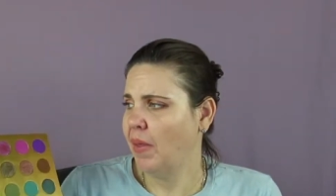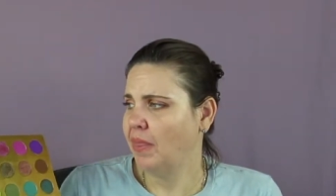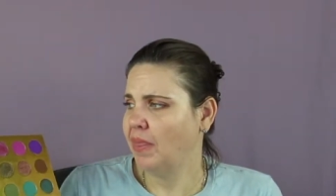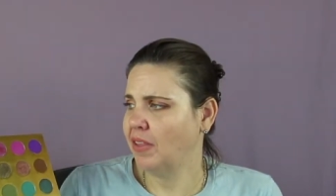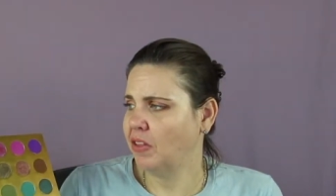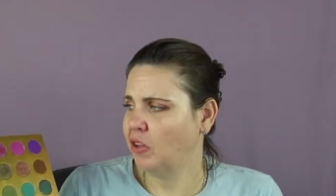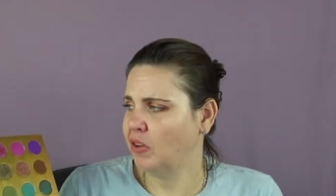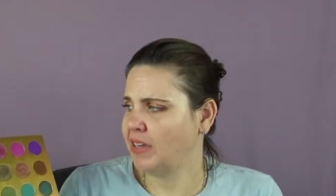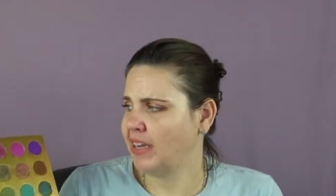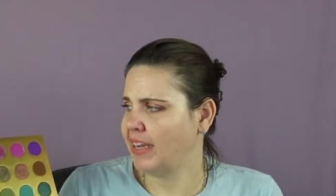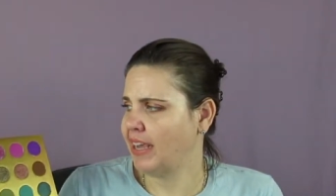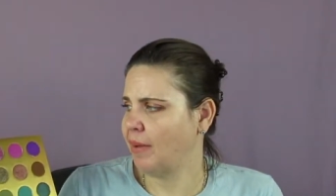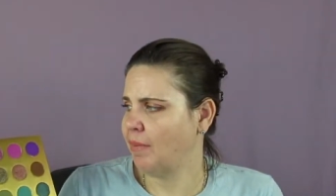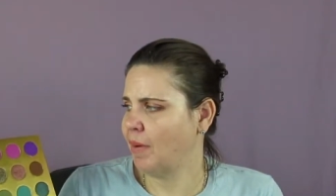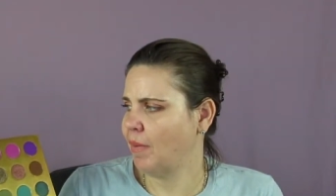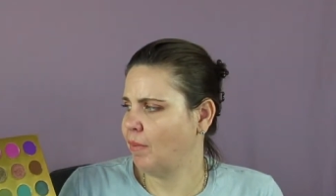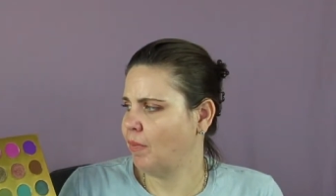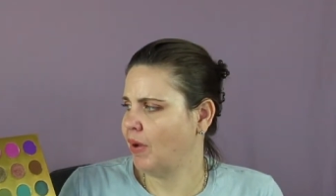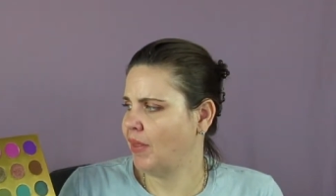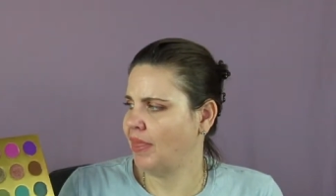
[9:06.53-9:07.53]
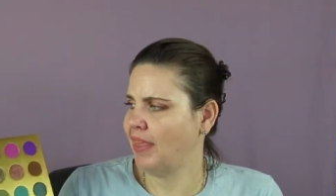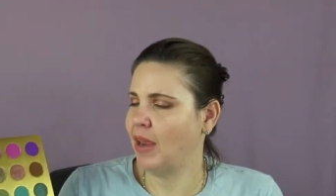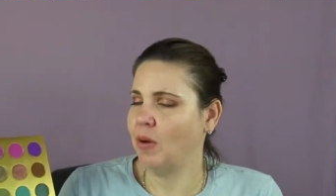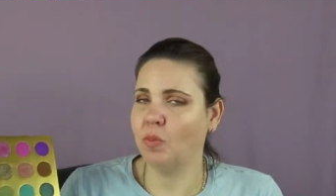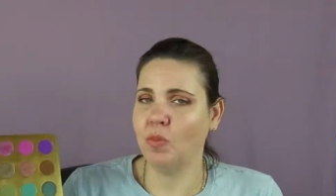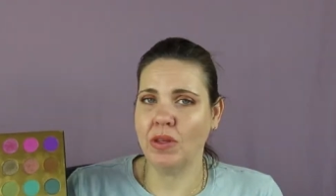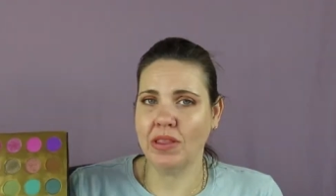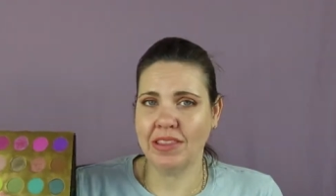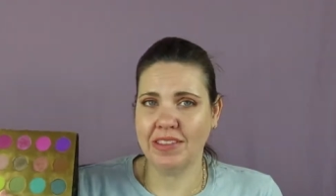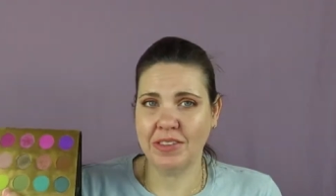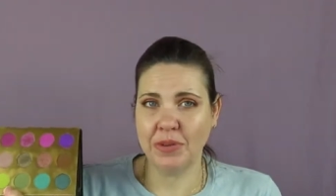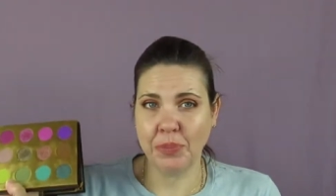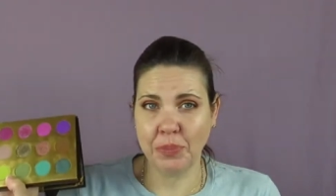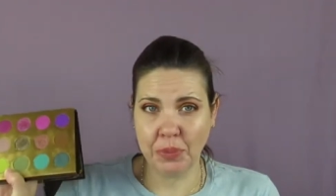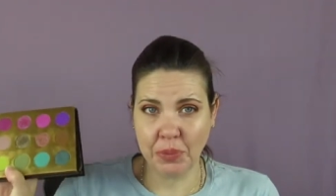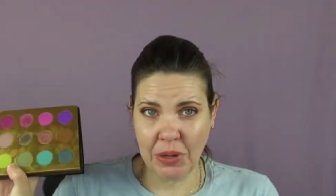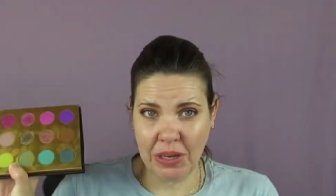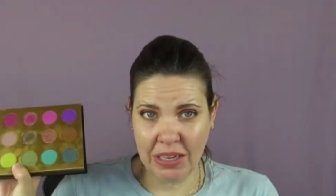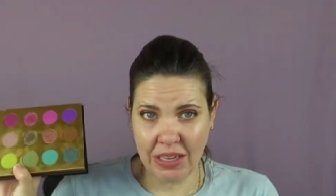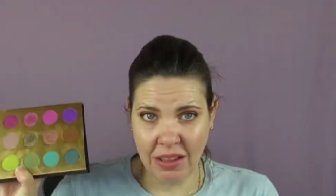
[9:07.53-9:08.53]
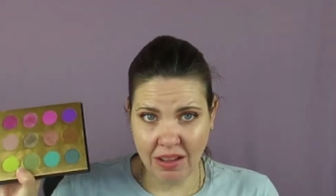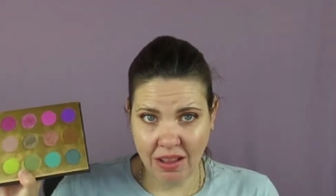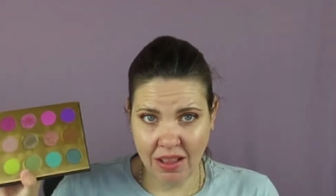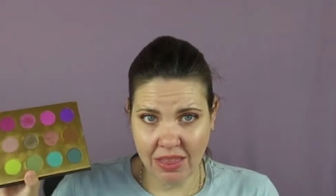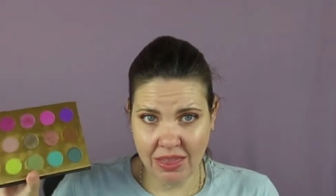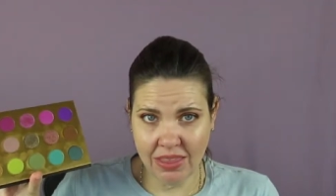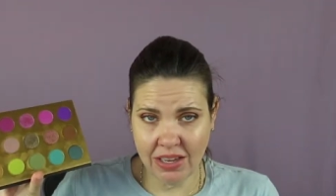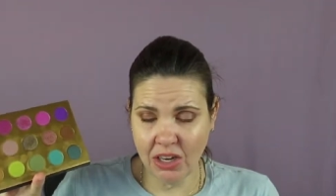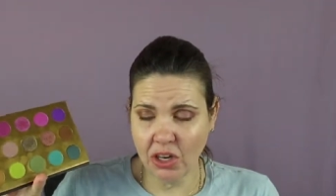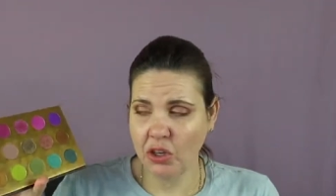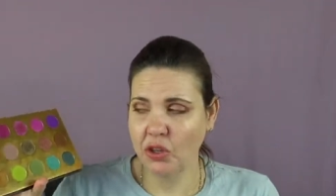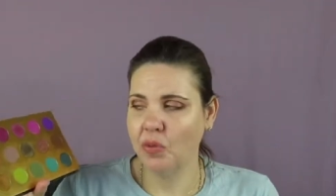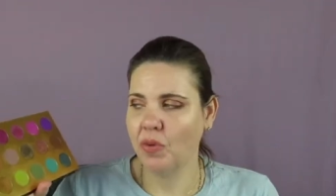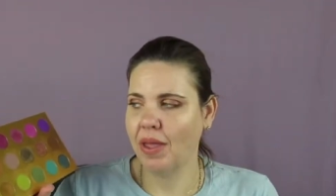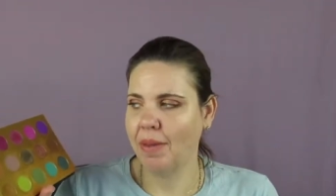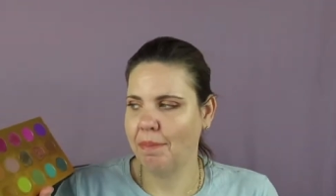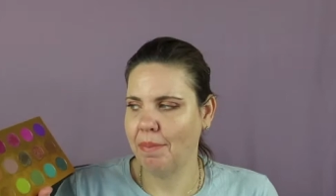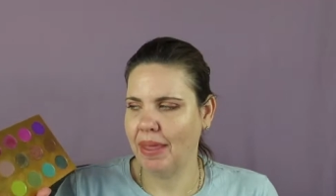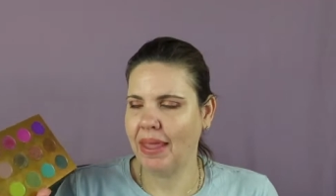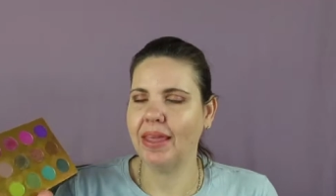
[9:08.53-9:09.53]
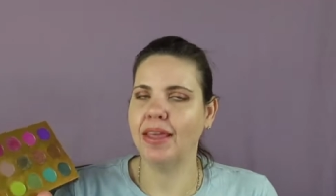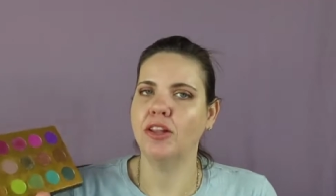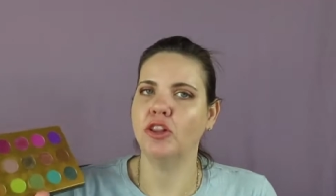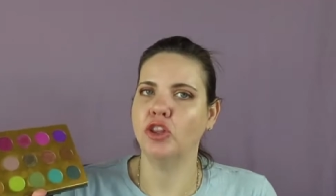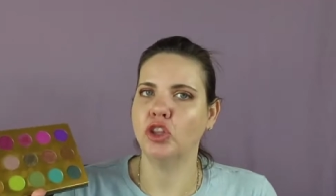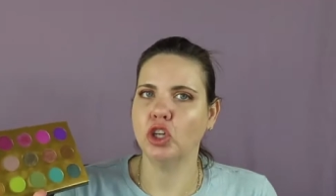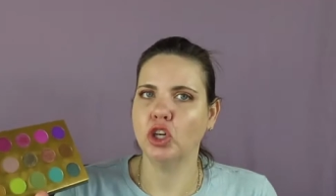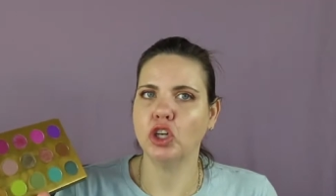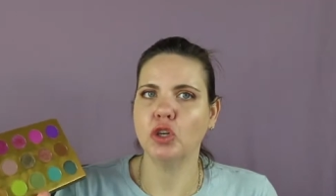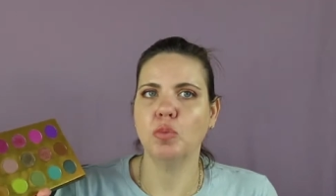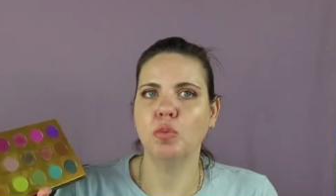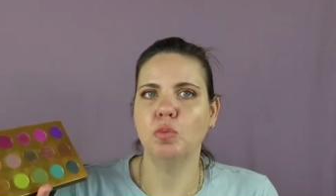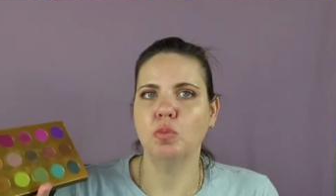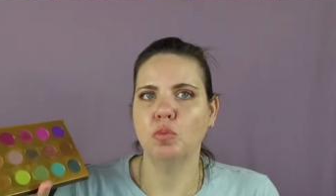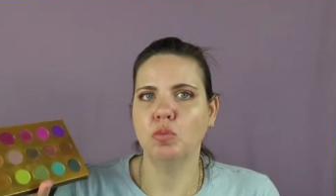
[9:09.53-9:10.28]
the look I came up with, and with Sabrina on there, you can make it look,